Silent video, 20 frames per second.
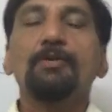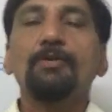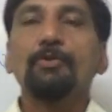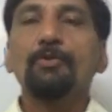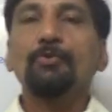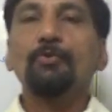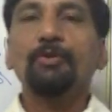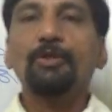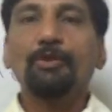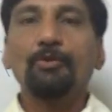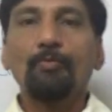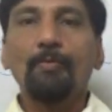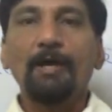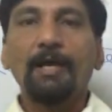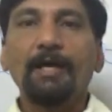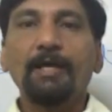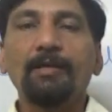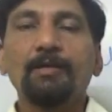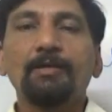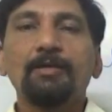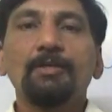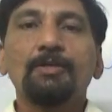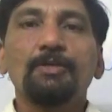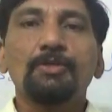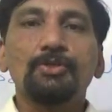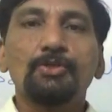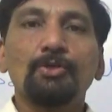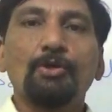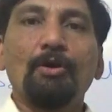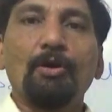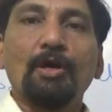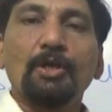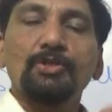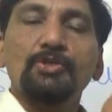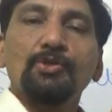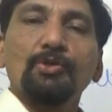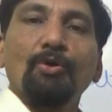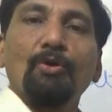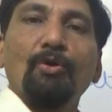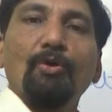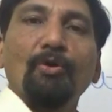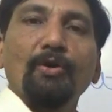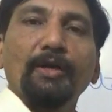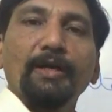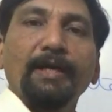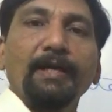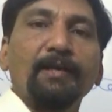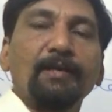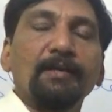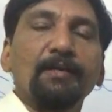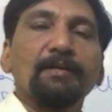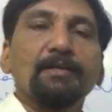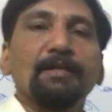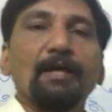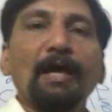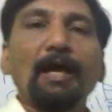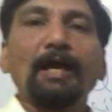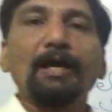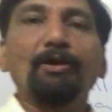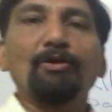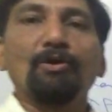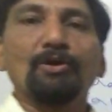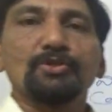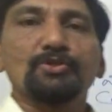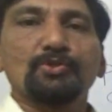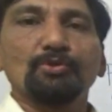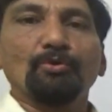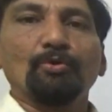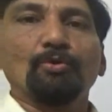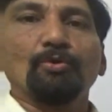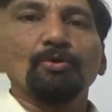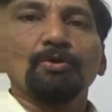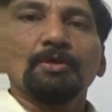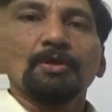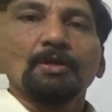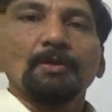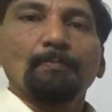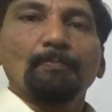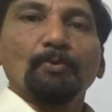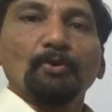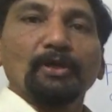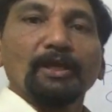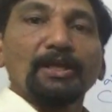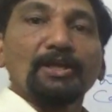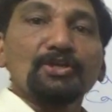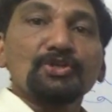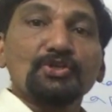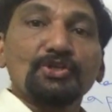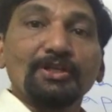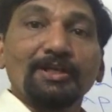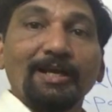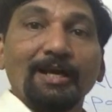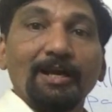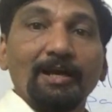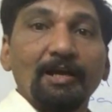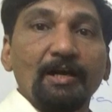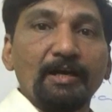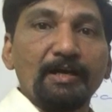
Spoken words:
you require charge on it and also potential